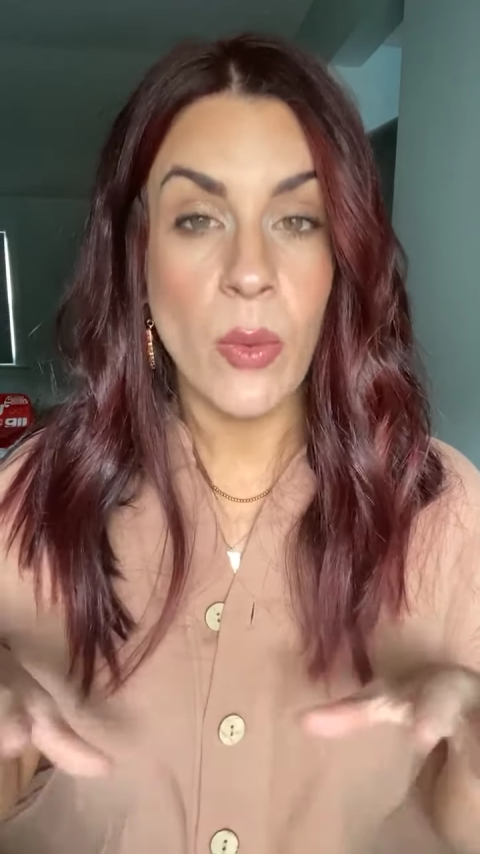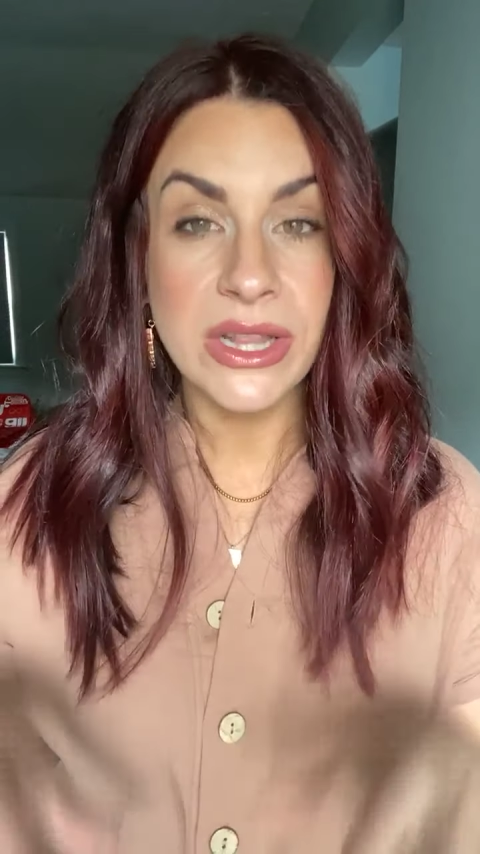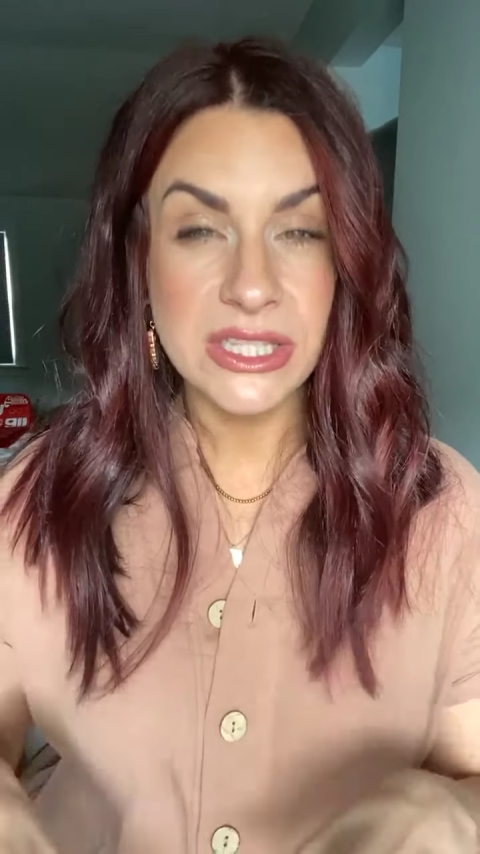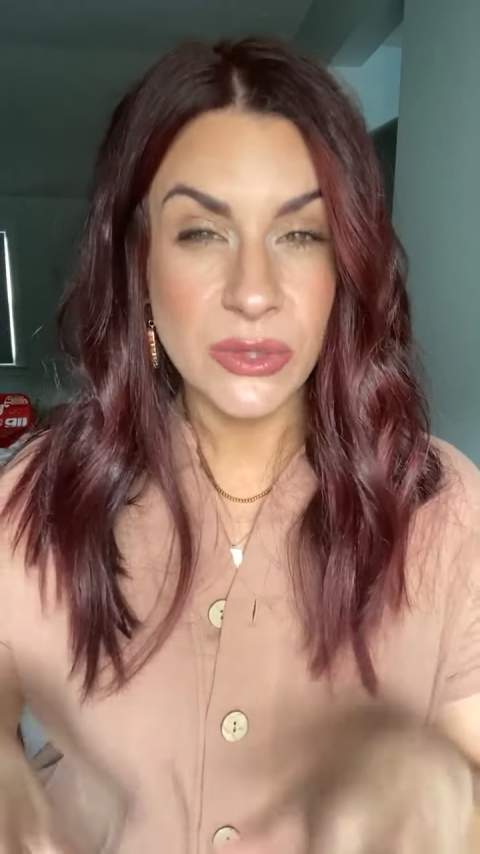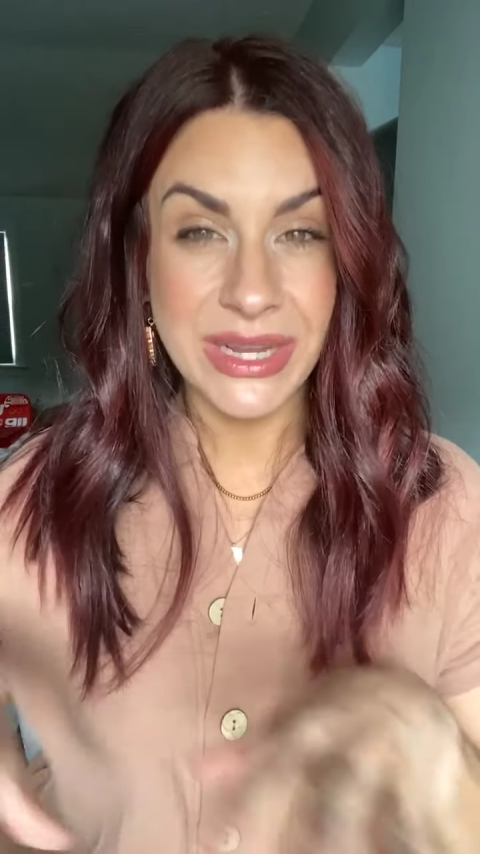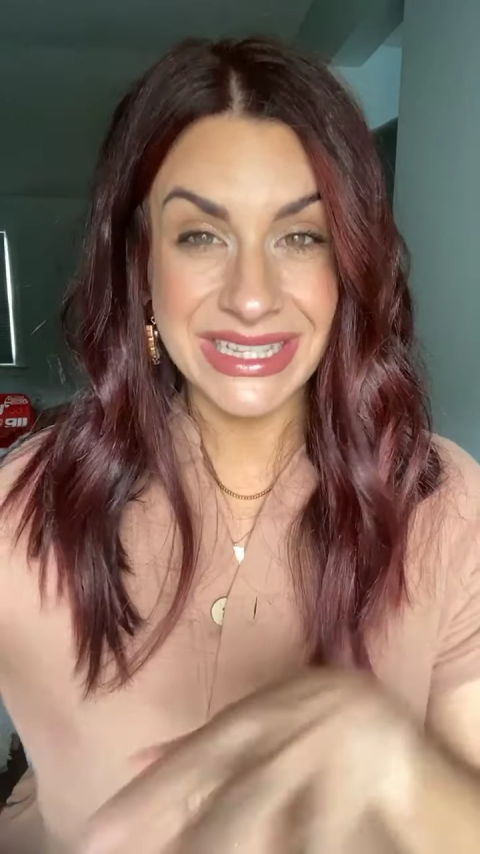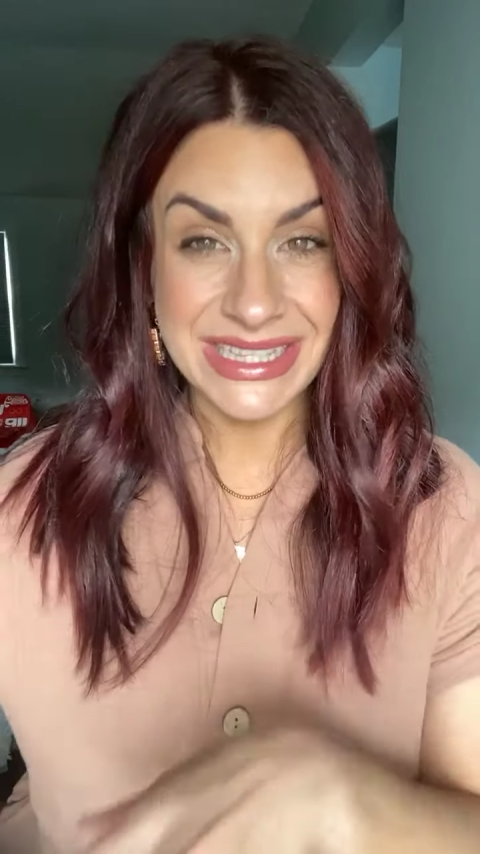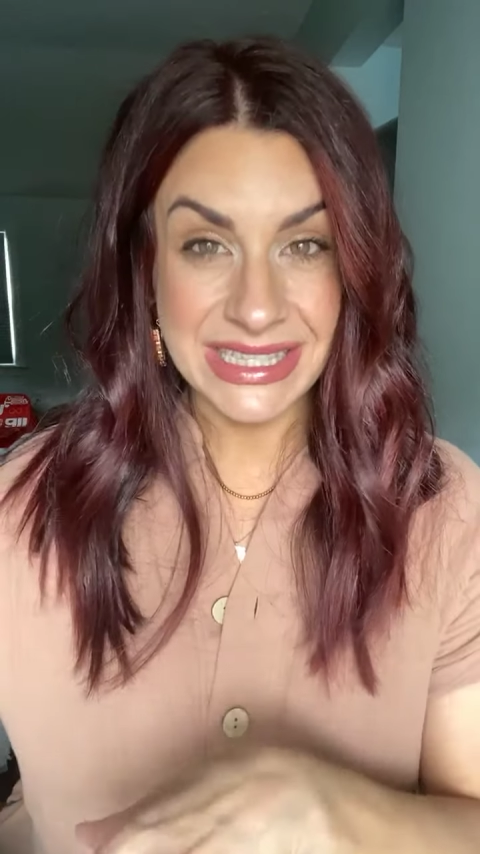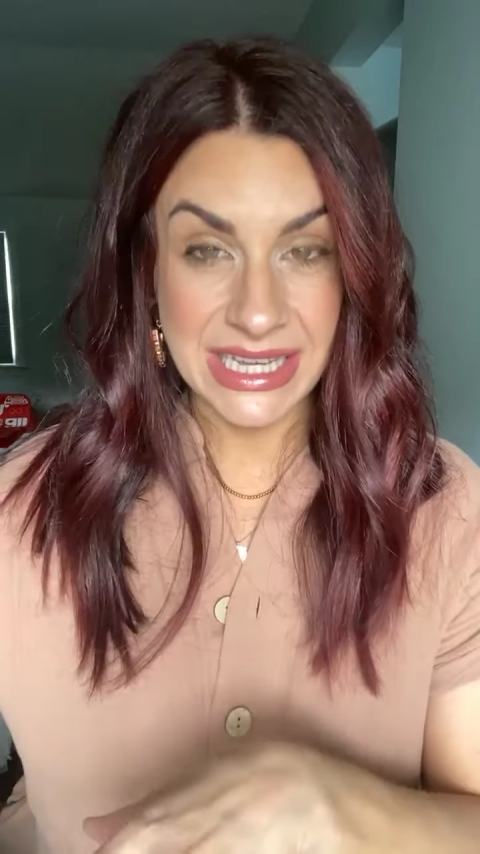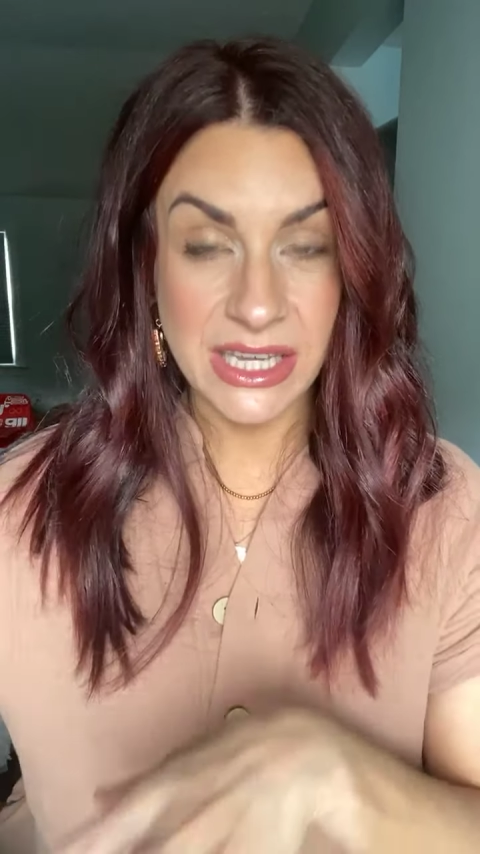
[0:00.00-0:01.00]
Once you can
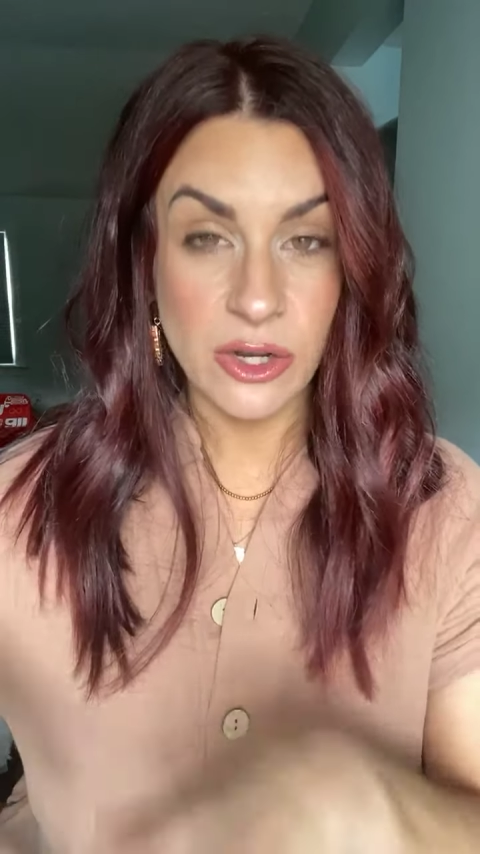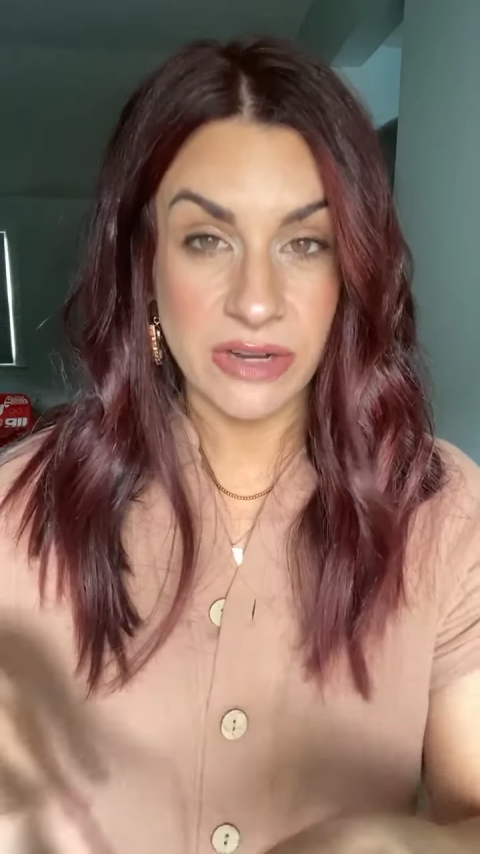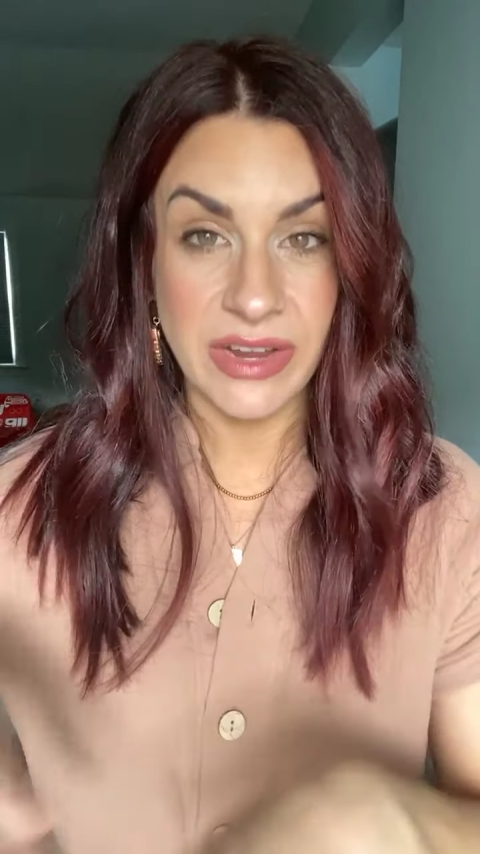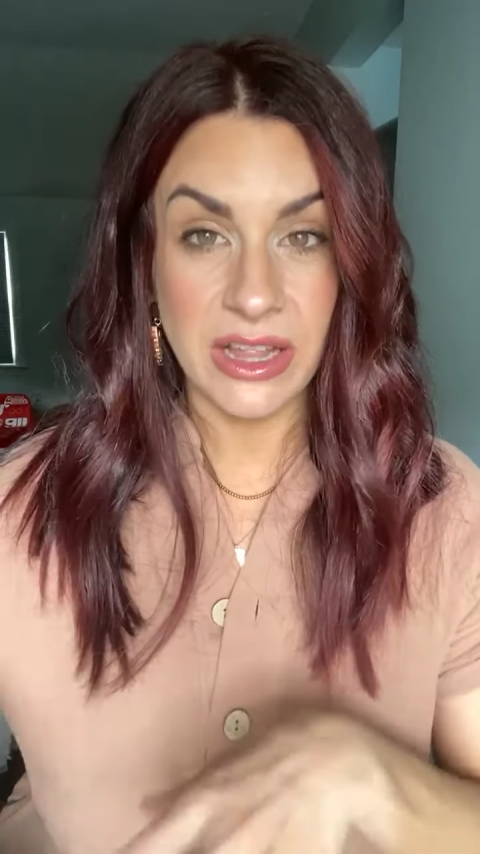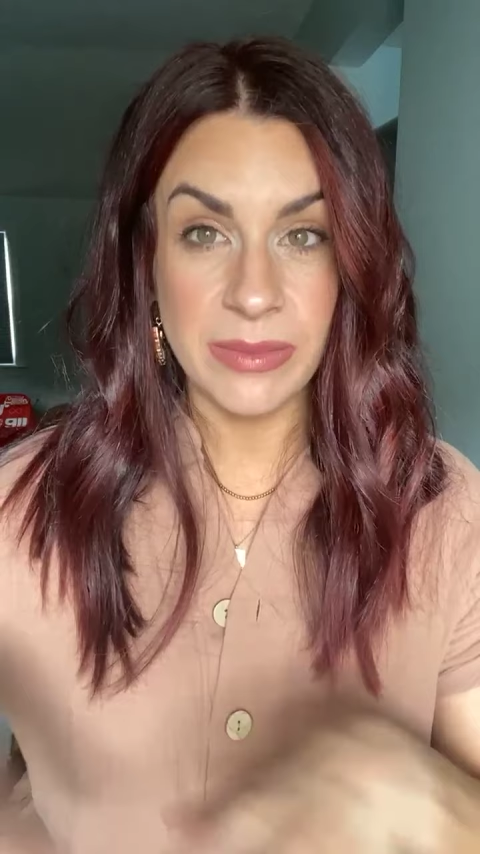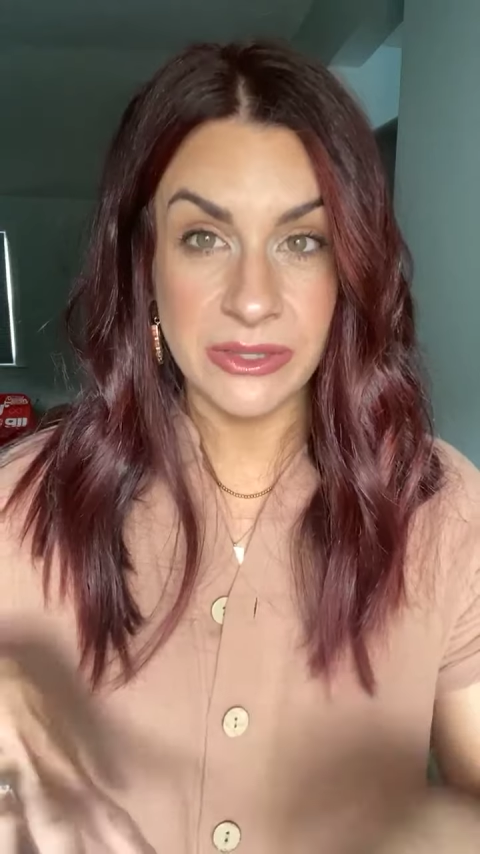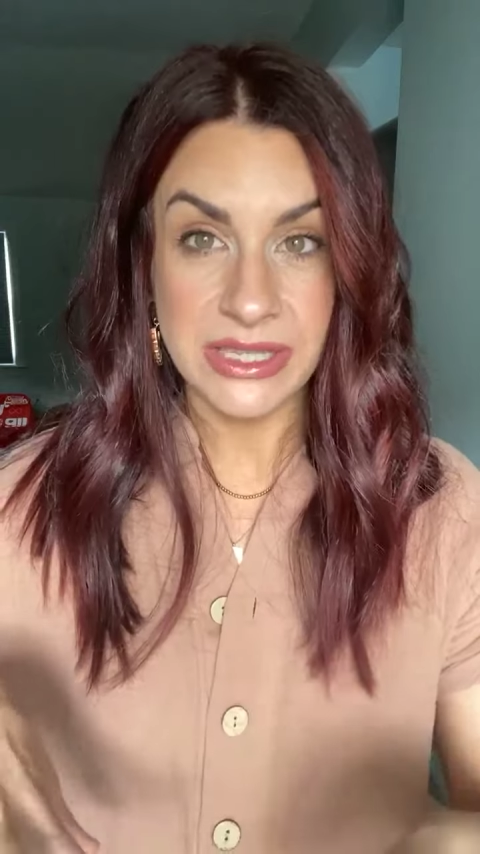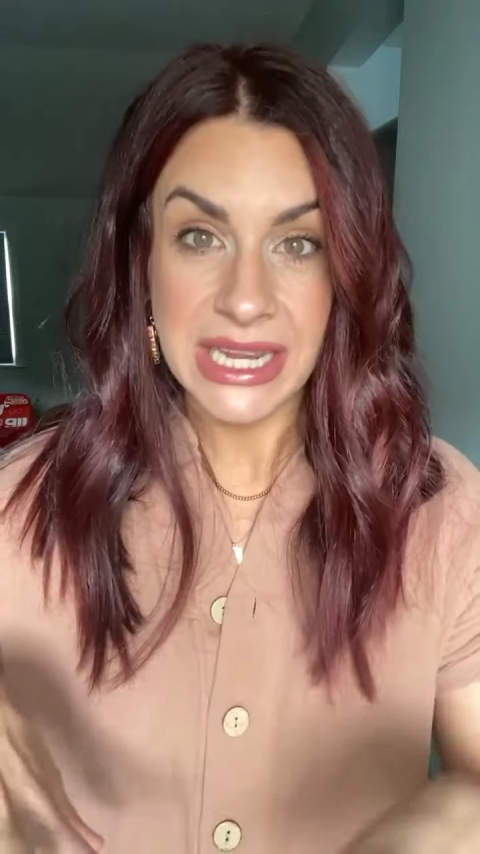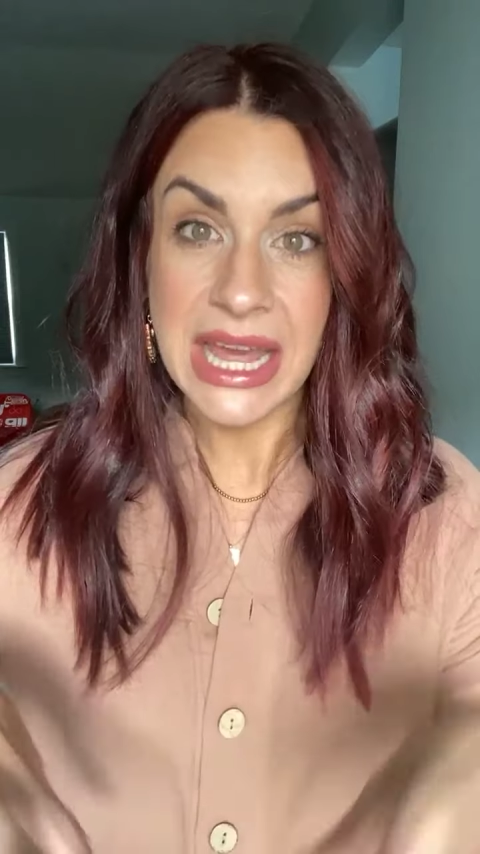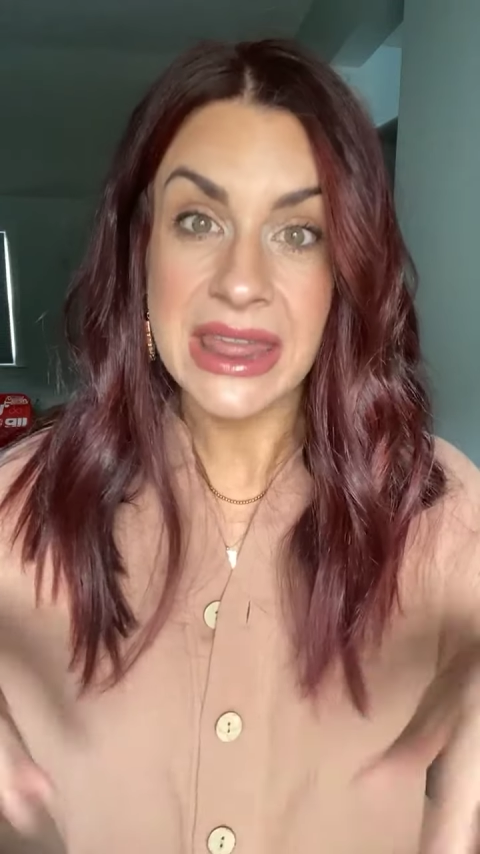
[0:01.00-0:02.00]
see your availability,